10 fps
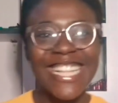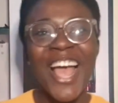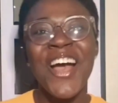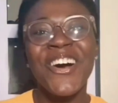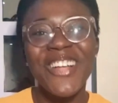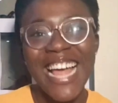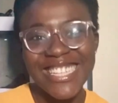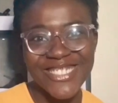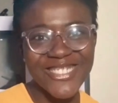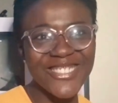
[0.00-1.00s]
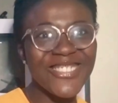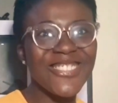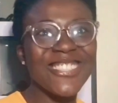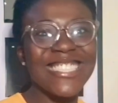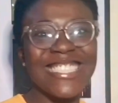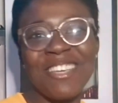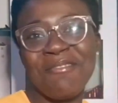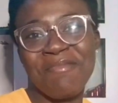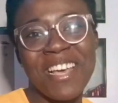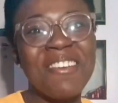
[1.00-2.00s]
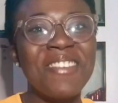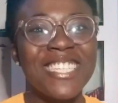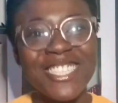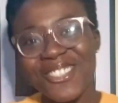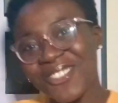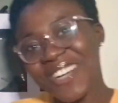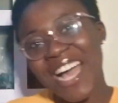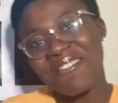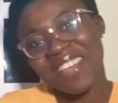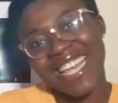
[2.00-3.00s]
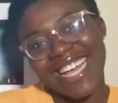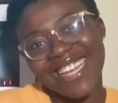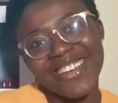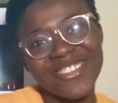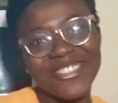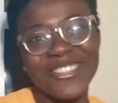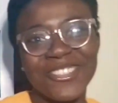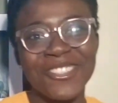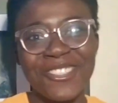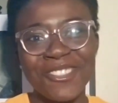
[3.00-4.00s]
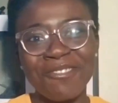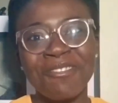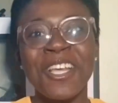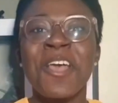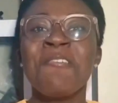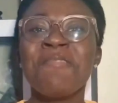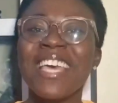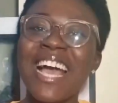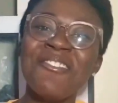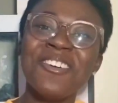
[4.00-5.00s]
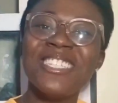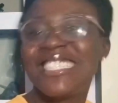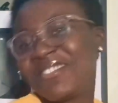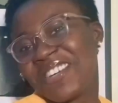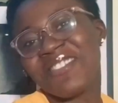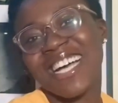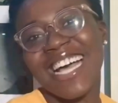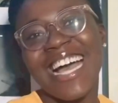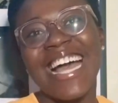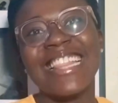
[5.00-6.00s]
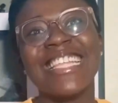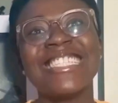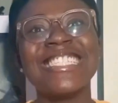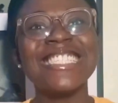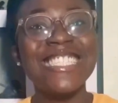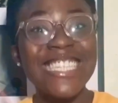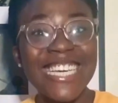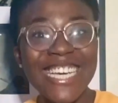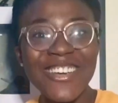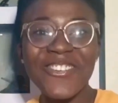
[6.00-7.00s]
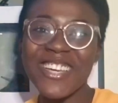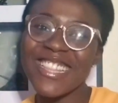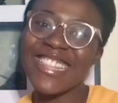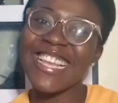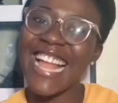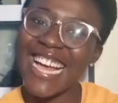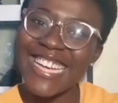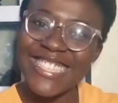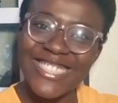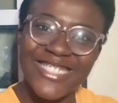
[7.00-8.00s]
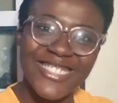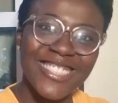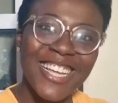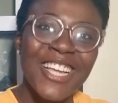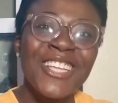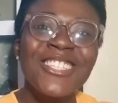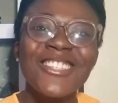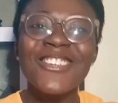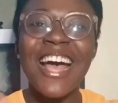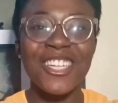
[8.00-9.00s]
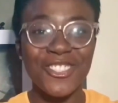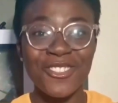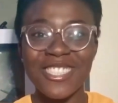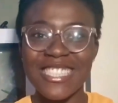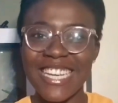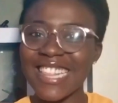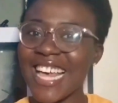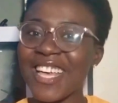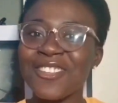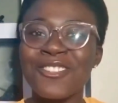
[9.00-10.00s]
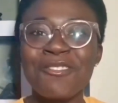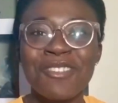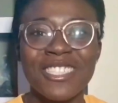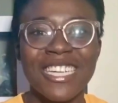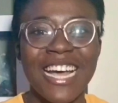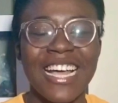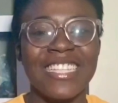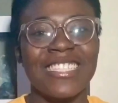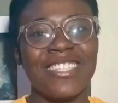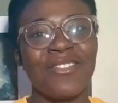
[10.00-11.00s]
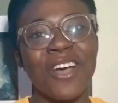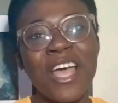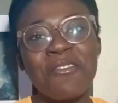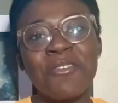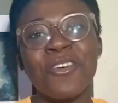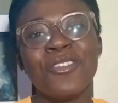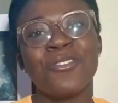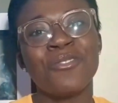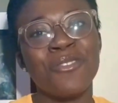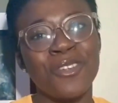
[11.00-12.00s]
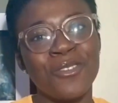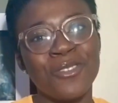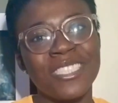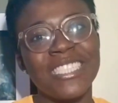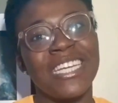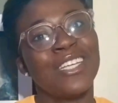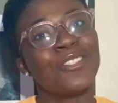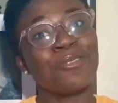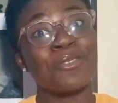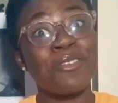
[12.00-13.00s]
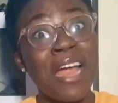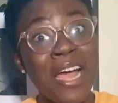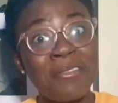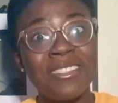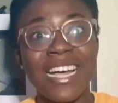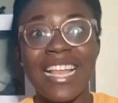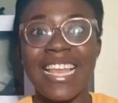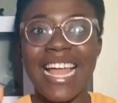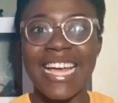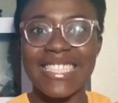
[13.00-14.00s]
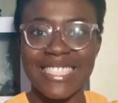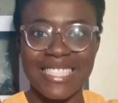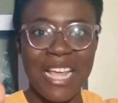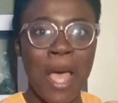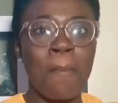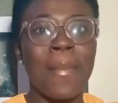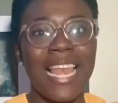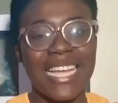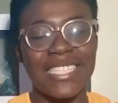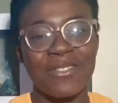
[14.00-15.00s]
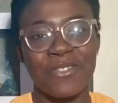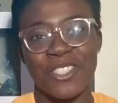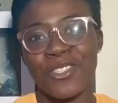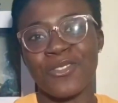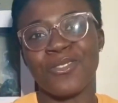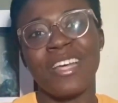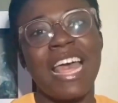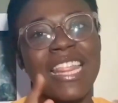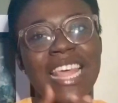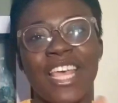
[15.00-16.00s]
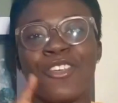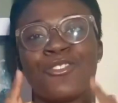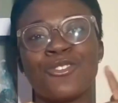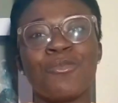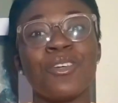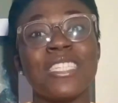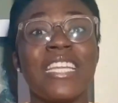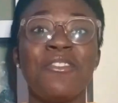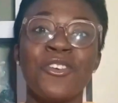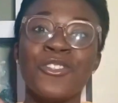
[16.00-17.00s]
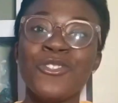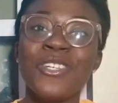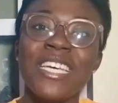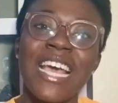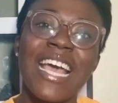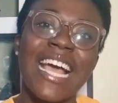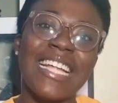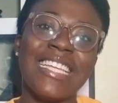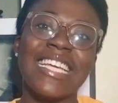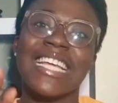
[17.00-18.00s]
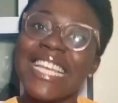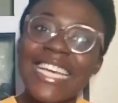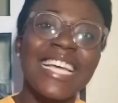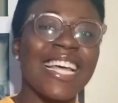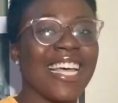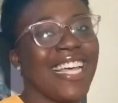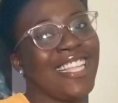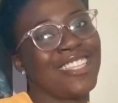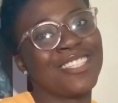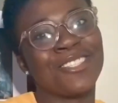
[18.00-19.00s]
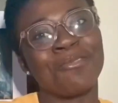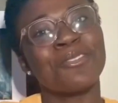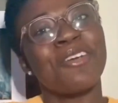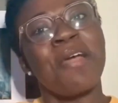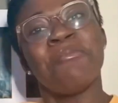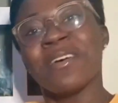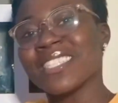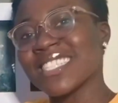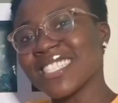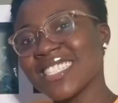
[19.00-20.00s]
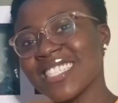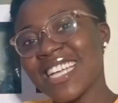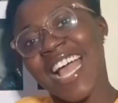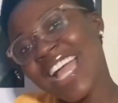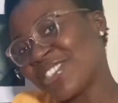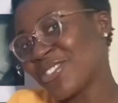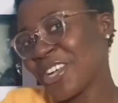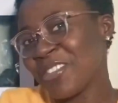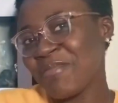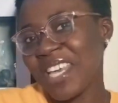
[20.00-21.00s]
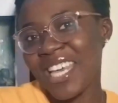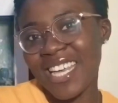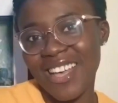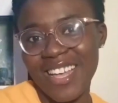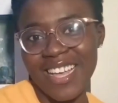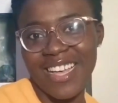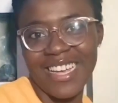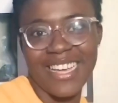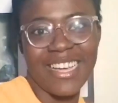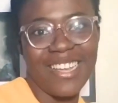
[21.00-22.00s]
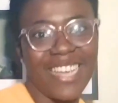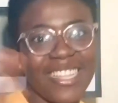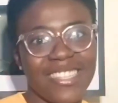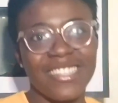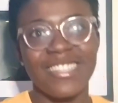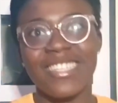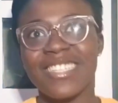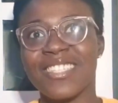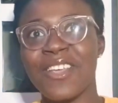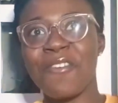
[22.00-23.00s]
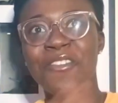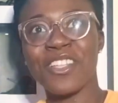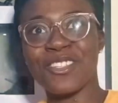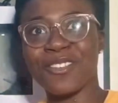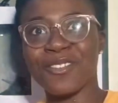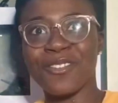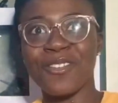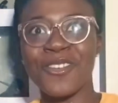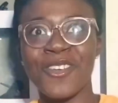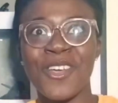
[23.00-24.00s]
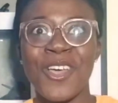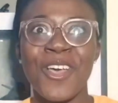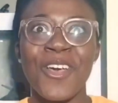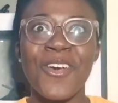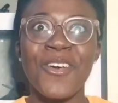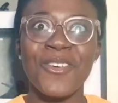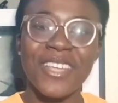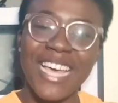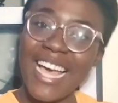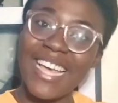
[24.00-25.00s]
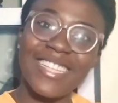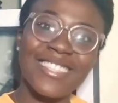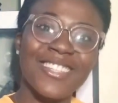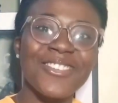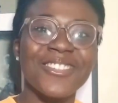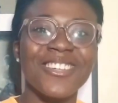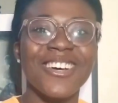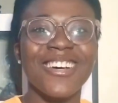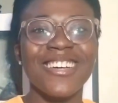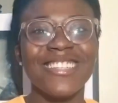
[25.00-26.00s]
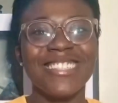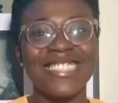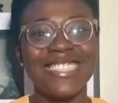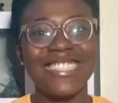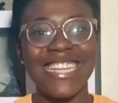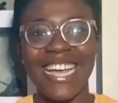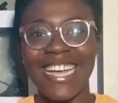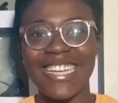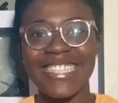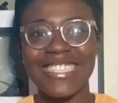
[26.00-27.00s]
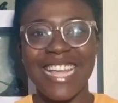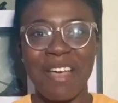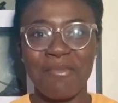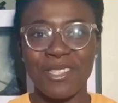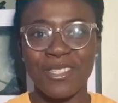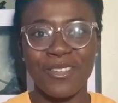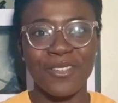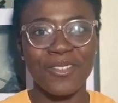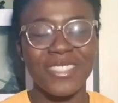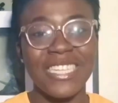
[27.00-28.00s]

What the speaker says: Hola a todos y bienvenido a mi canal de YouTube. Me llamo Chimamaka and this is Chi with the Longitude. So I just want to say thank you so much, guys, for everyone who followed, subscribed and liked my last video. Thank you so much. And if you're new here, kindly click the subscribe button and join me in this video. Okay, so on today's episode,